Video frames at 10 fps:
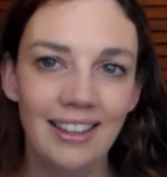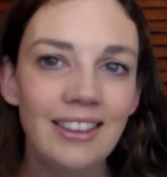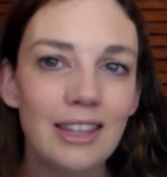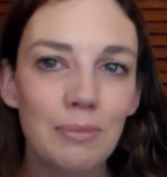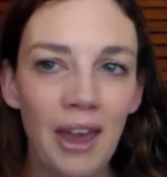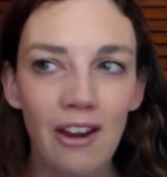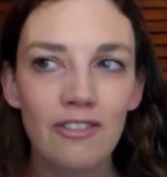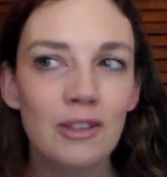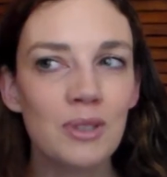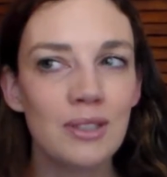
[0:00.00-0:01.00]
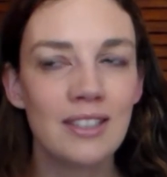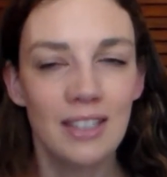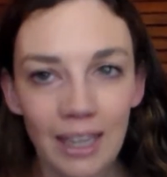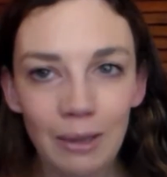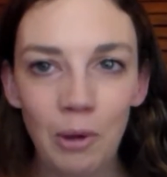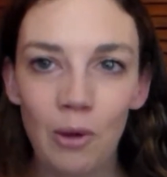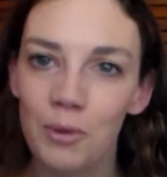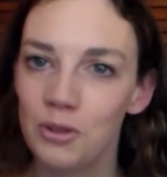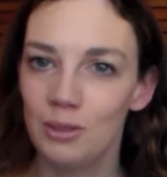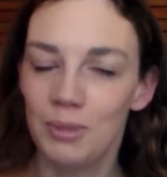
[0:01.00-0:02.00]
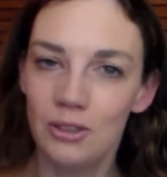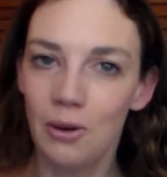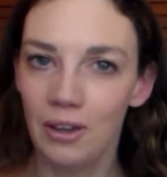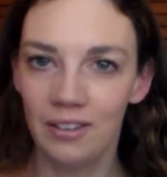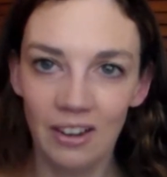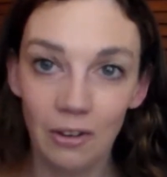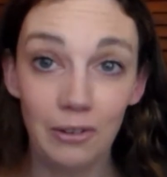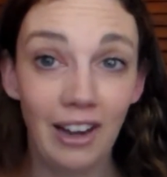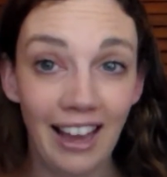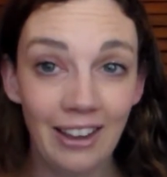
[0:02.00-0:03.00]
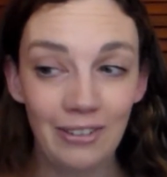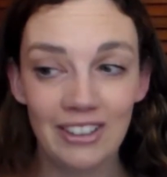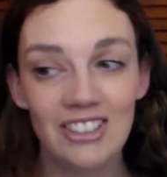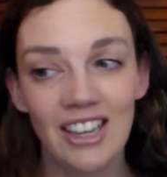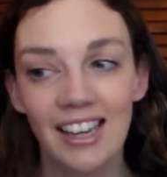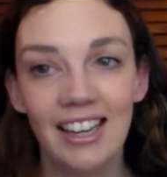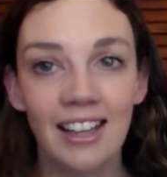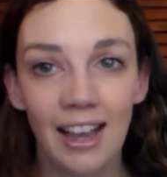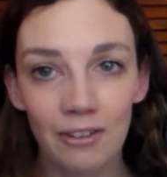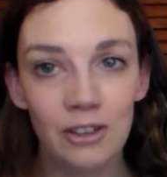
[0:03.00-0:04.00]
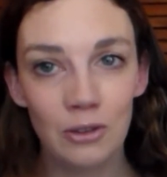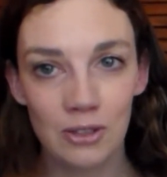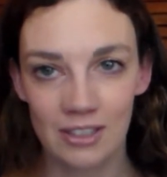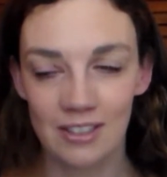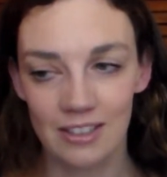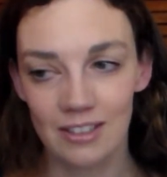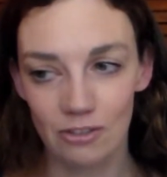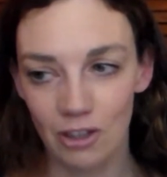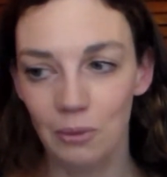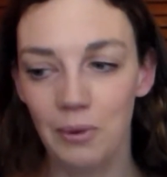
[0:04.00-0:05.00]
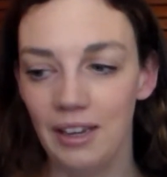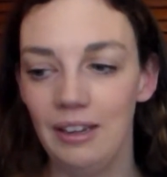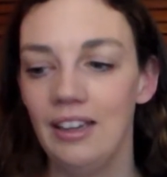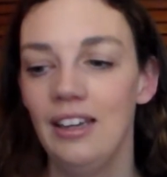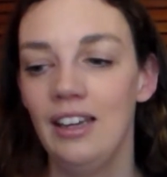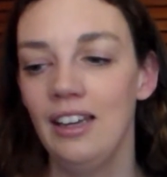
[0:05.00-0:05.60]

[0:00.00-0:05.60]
and the pair of them seem almost to be talking their own language, and Harry notices this straight away.